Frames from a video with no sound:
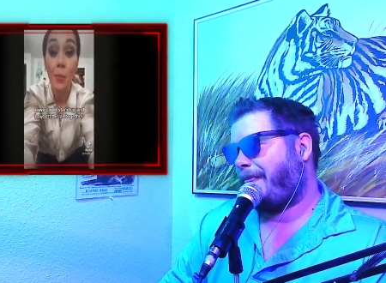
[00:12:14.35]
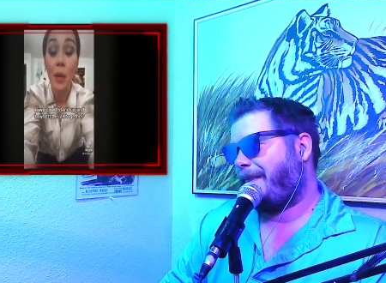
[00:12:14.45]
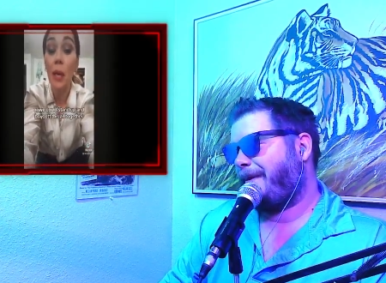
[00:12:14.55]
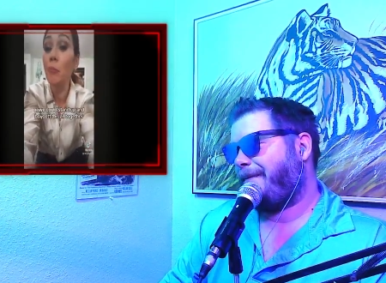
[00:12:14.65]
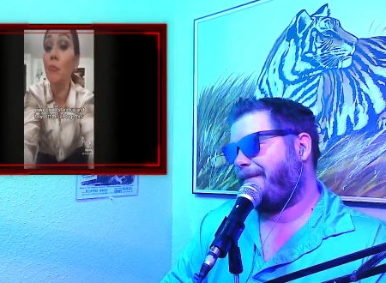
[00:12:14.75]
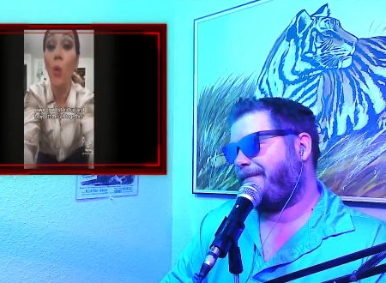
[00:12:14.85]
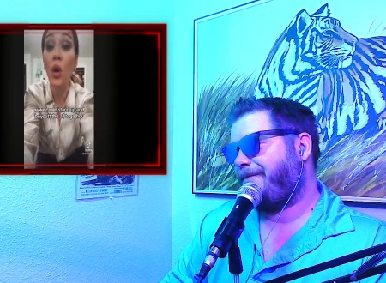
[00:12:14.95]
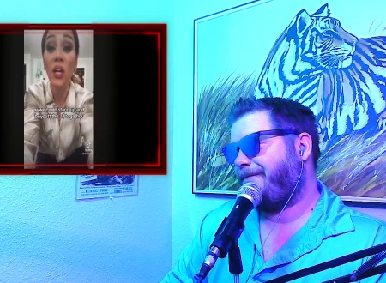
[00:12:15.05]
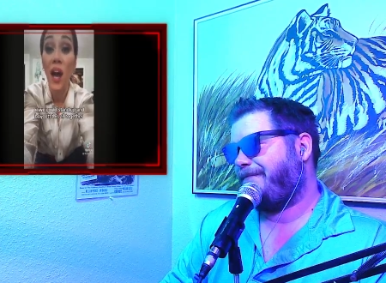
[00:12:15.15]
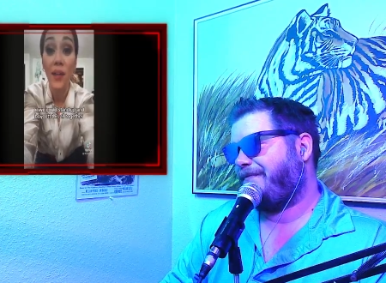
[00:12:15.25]
Speaker 1: up and
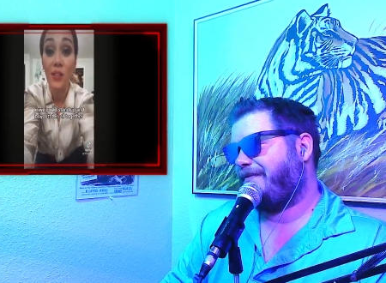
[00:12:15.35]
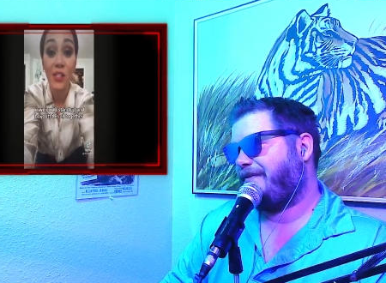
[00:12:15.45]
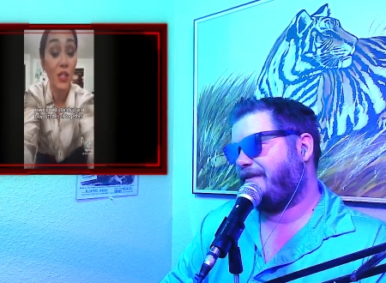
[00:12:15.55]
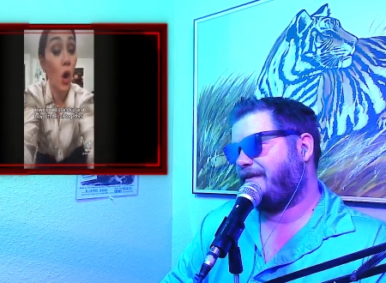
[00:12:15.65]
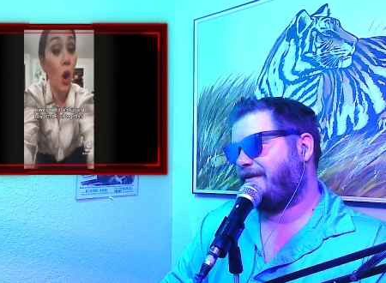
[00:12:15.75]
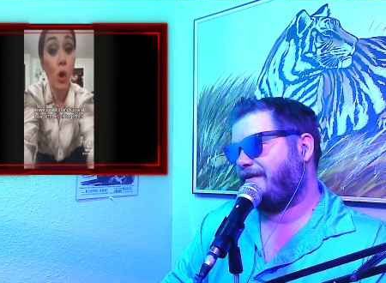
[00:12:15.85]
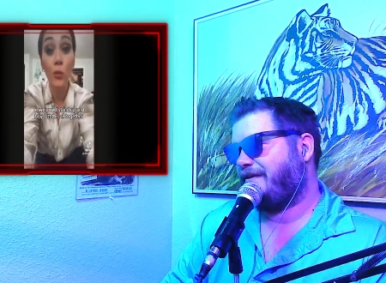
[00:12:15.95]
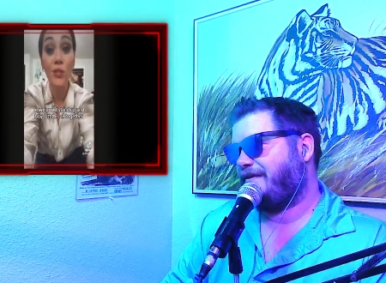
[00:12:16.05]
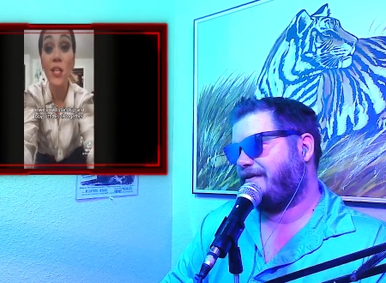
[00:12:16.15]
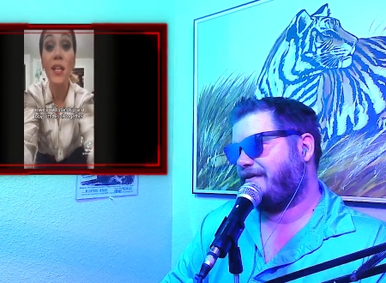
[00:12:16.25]
boycott this
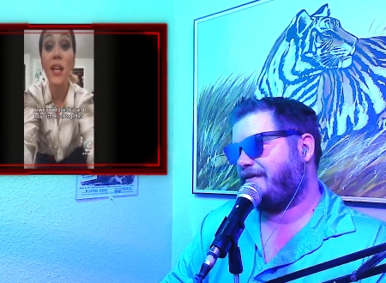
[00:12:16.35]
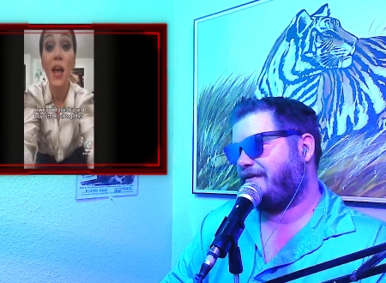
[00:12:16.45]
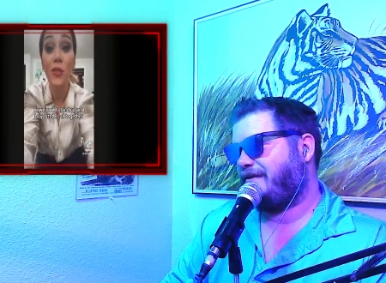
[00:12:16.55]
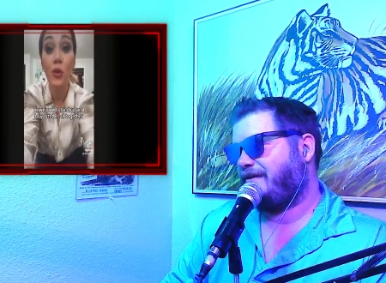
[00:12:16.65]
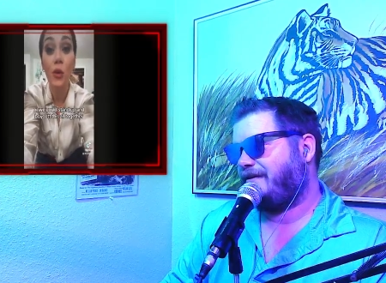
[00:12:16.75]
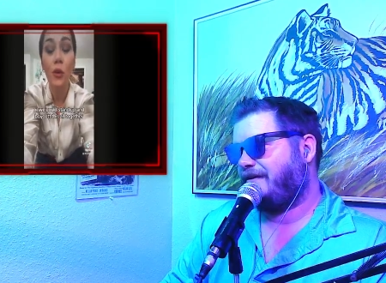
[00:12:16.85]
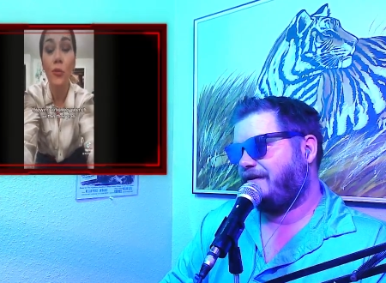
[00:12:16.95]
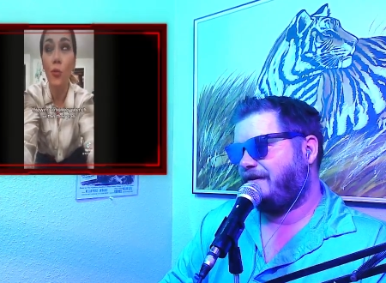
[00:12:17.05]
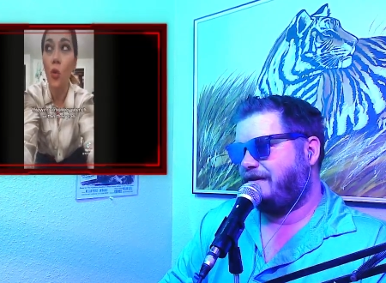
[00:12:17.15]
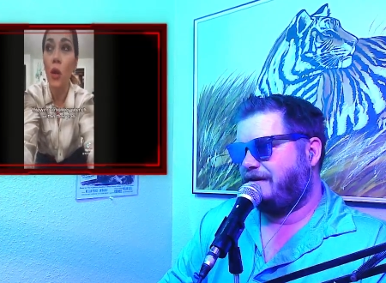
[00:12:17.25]
all together,
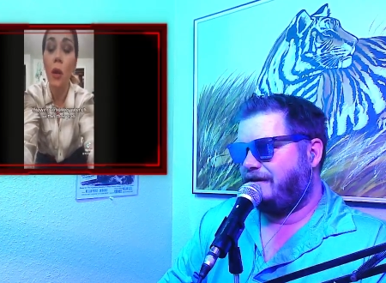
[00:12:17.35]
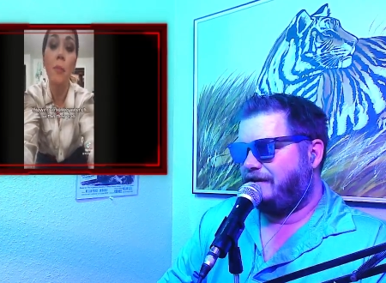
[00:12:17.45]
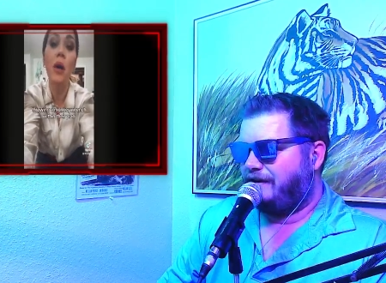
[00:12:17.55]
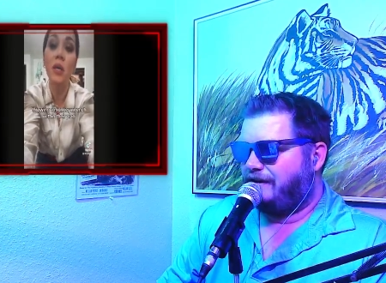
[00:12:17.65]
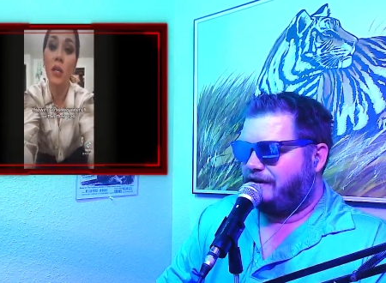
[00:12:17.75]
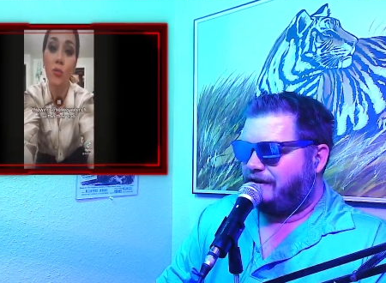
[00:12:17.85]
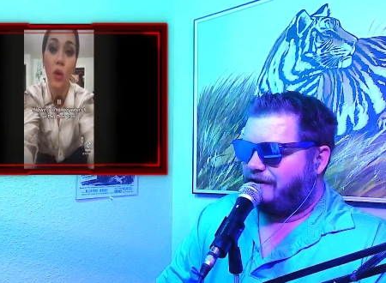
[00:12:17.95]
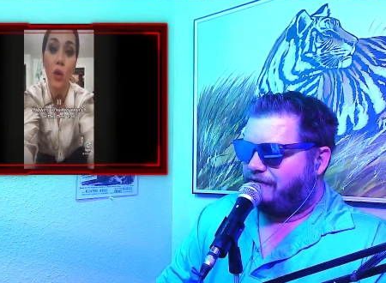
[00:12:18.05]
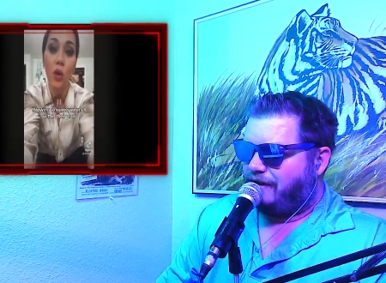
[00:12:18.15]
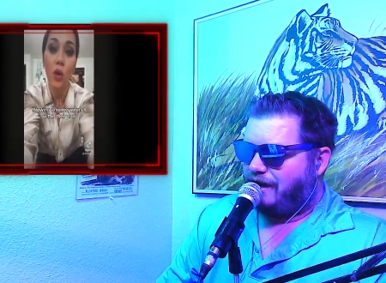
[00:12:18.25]
throwing a monkey
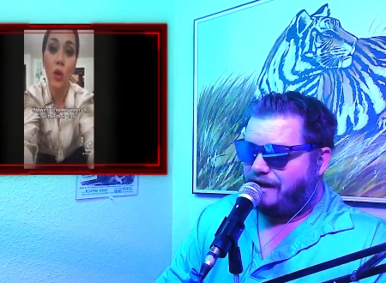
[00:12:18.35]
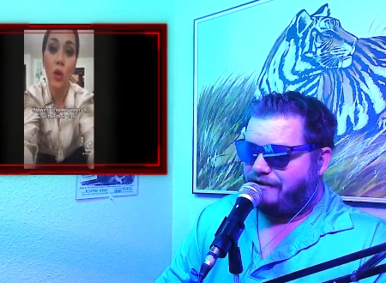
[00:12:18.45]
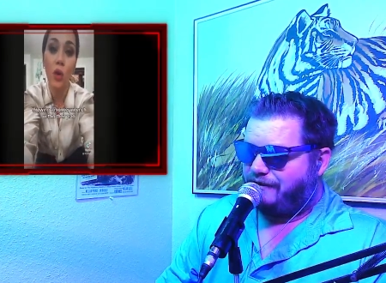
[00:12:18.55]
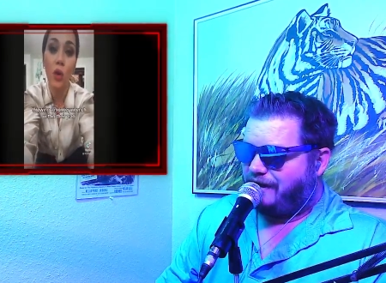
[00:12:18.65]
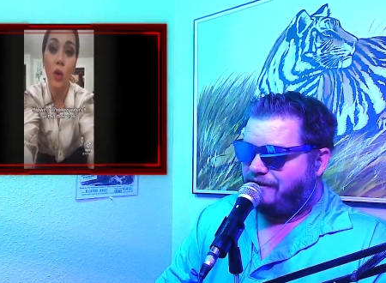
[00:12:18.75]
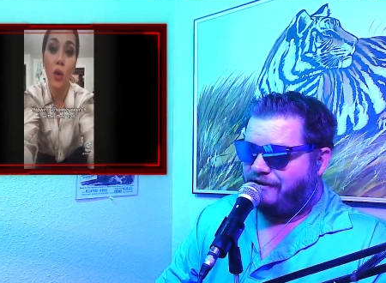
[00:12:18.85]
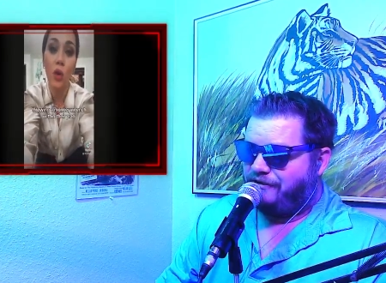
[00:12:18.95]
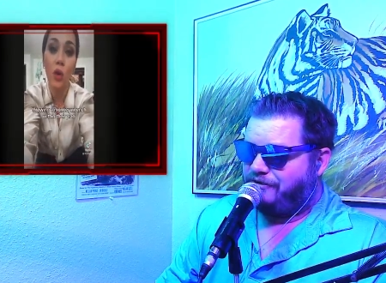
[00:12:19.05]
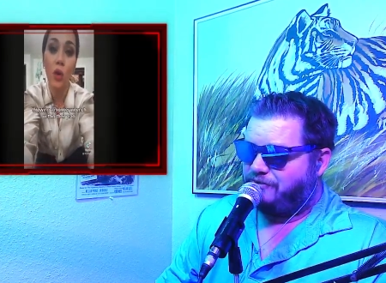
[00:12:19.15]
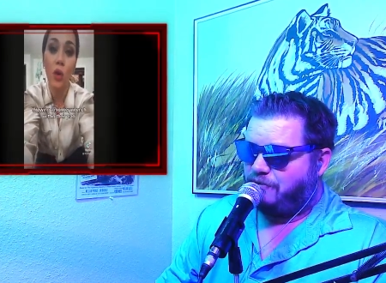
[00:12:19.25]
wrench.
Speaker 2: Well, I don't
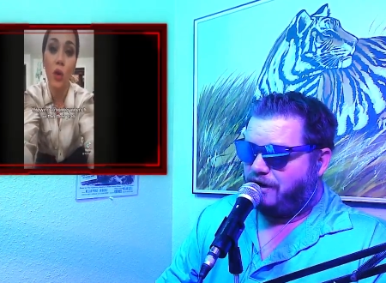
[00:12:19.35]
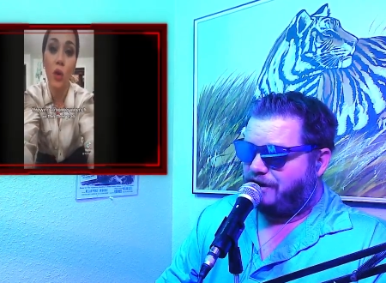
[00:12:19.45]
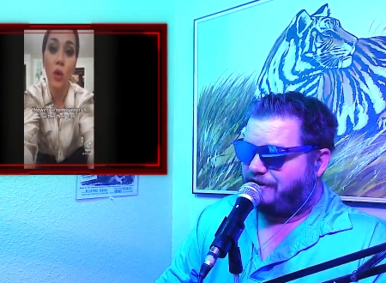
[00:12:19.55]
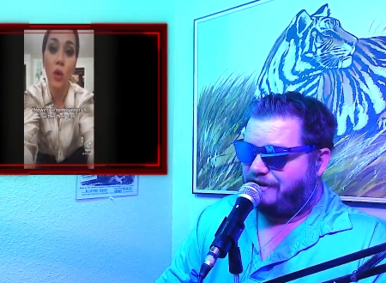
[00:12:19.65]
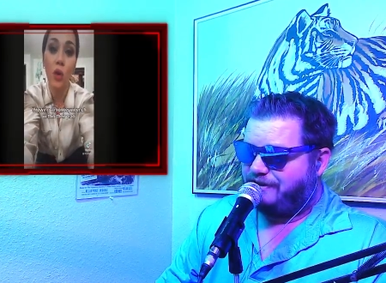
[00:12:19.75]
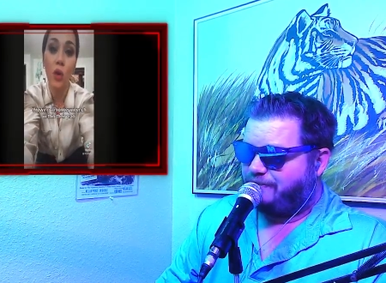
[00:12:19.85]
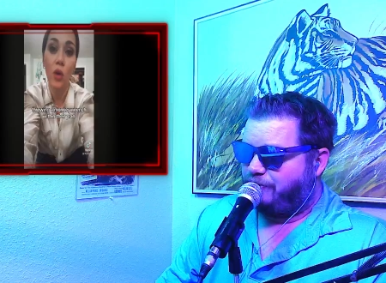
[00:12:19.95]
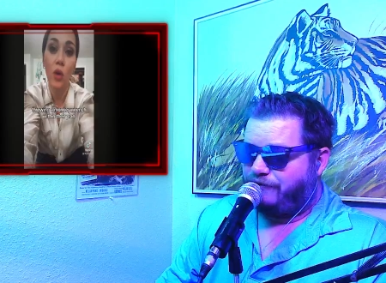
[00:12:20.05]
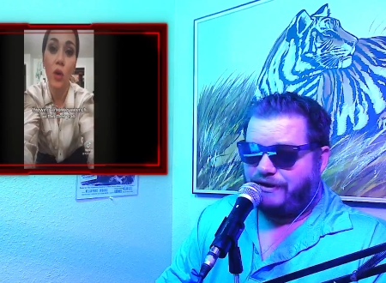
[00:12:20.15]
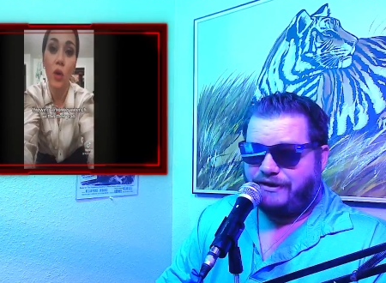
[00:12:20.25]
know who's watching this
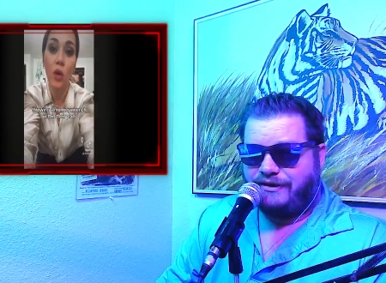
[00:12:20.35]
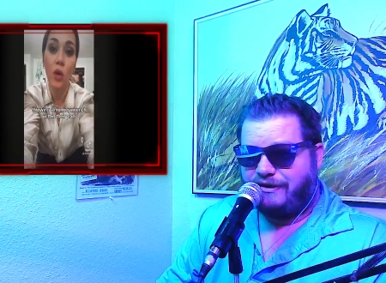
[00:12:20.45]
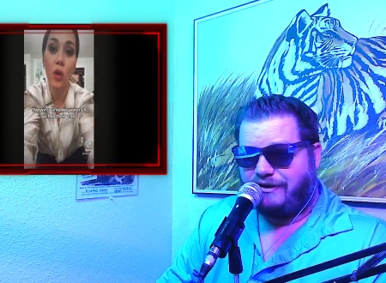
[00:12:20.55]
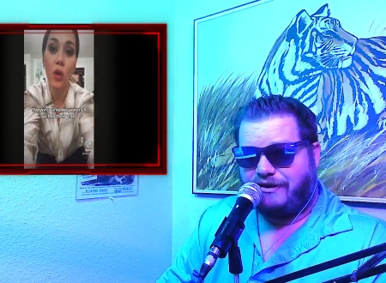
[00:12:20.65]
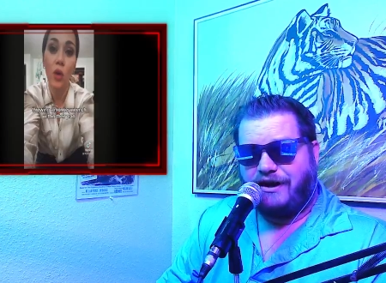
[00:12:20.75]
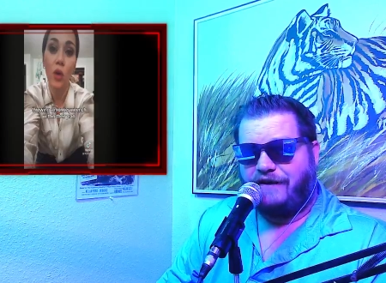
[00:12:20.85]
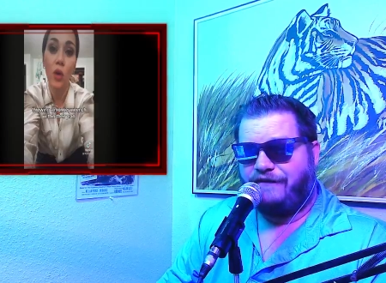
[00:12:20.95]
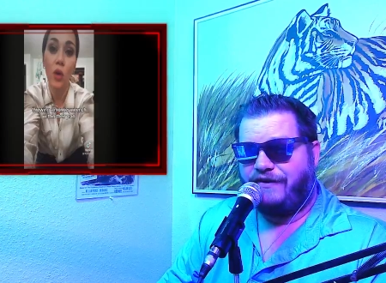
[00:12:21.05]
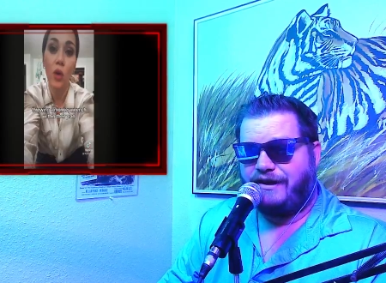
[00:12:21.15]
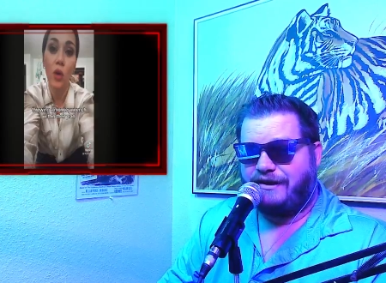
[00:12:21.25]
movie. I
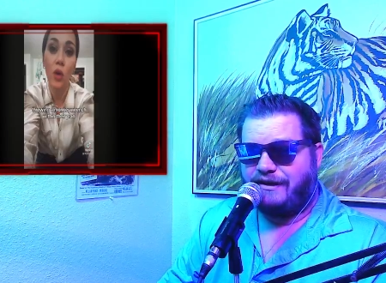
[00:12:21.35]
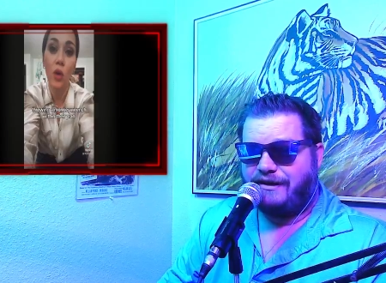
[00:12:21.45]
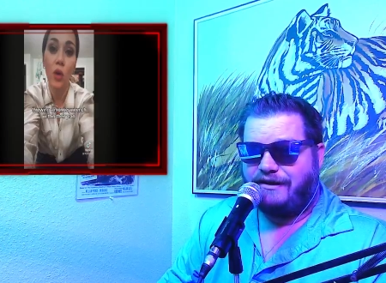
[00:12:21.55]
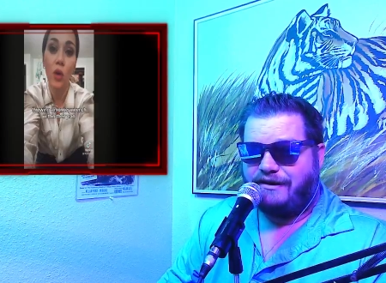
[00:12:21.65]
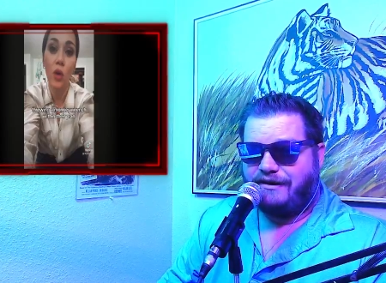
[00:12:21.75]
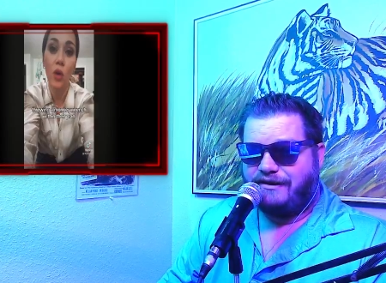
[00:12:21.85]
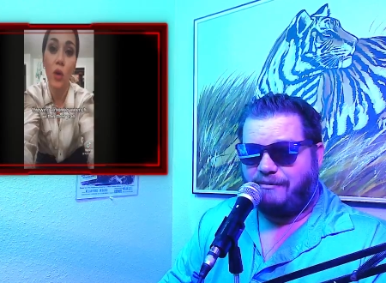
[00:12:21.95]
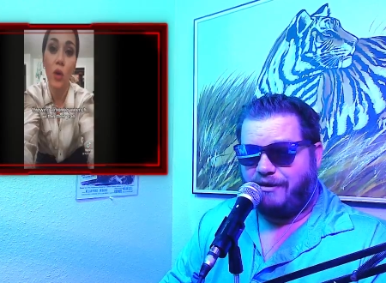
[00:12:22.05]
mean, the